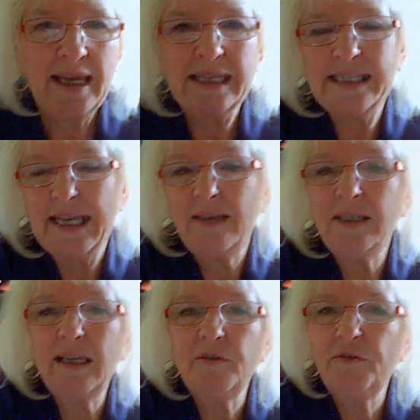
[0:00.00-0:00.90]
It
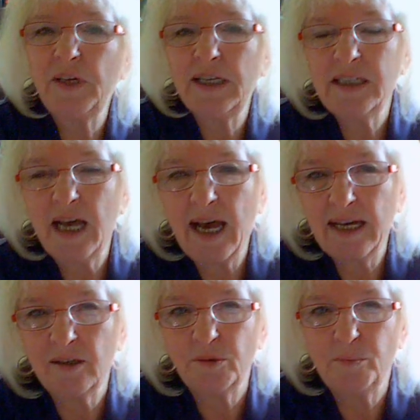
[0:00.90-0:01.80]
sounds like a funny
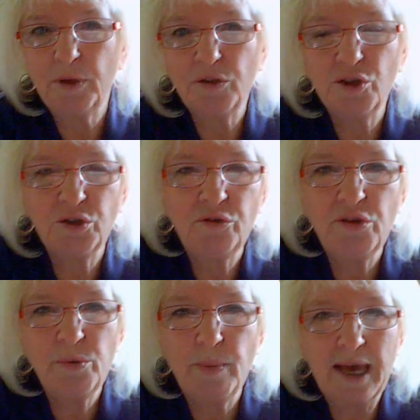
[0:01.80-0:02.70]
title, but the truth
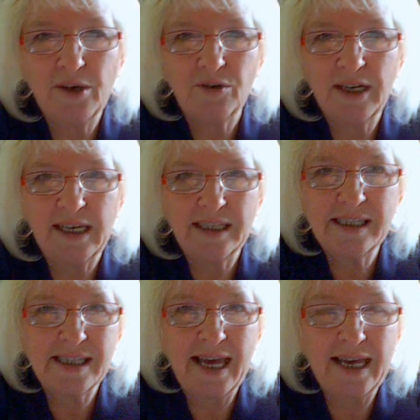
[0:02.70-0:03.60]
of the matter
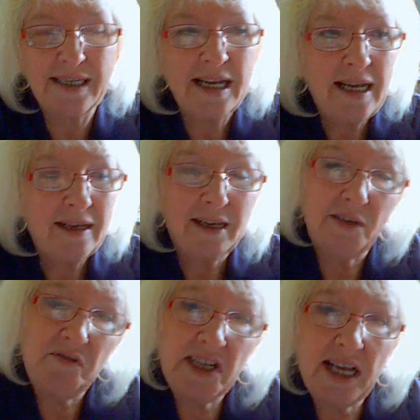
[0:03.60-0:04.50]
is that
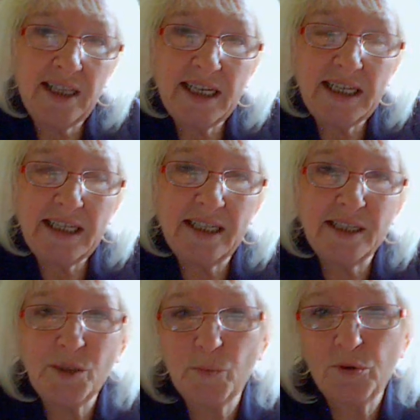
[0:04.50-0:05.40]
infidelity
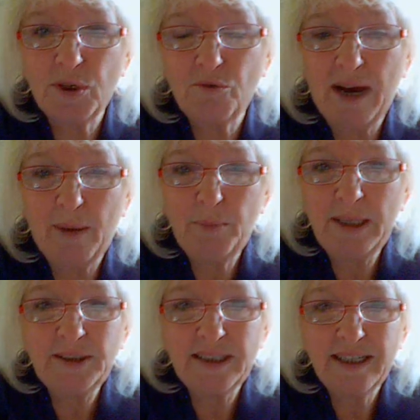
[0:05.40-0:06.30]
is pretty
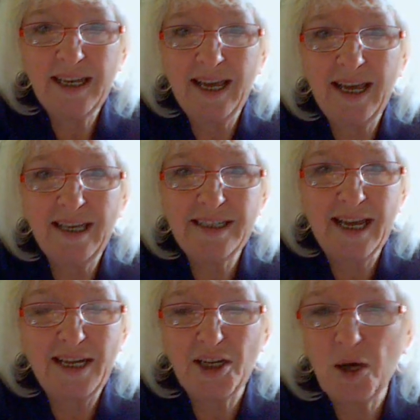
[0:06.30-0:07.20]
rampant, and
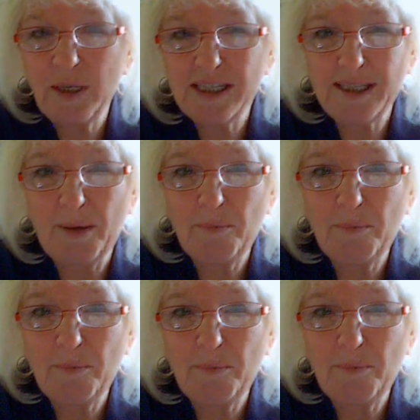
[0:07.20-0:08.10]
I know it's
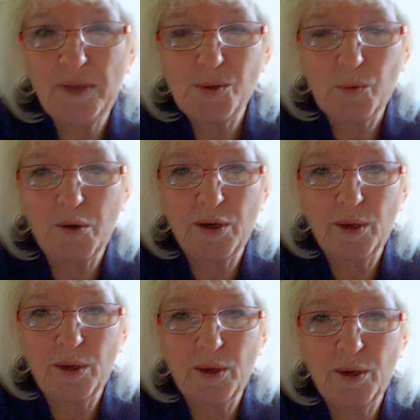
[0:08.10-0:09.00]
something that students worry
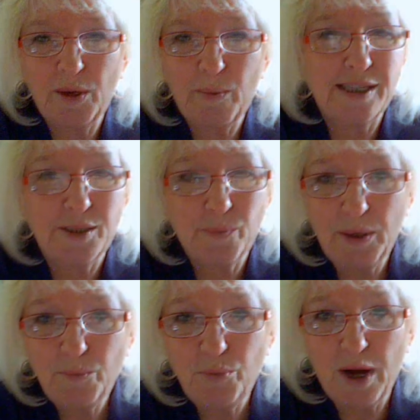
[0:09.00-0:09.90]
about because it's
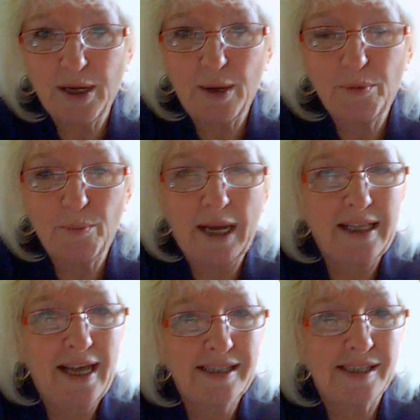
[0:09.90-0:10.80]
been brought up in my
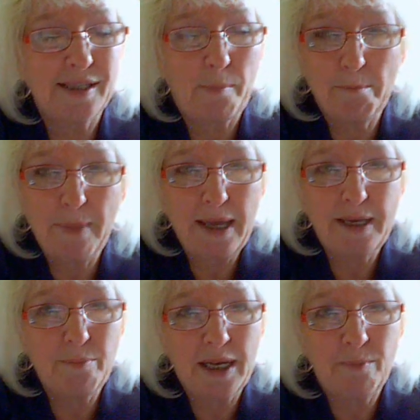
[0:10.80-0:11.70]
classes
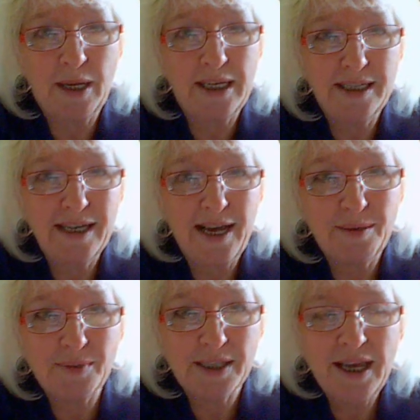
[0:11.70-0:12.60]
many, many, many
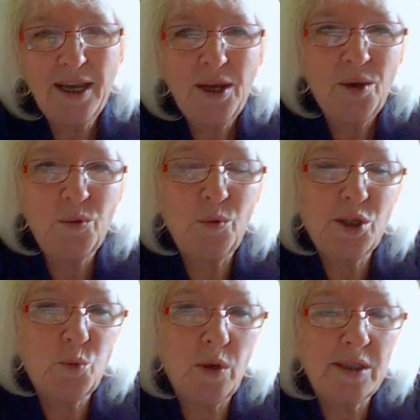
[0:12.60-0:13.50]
times,
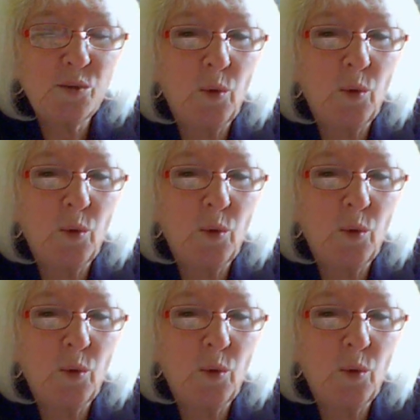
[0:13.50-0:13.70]
which was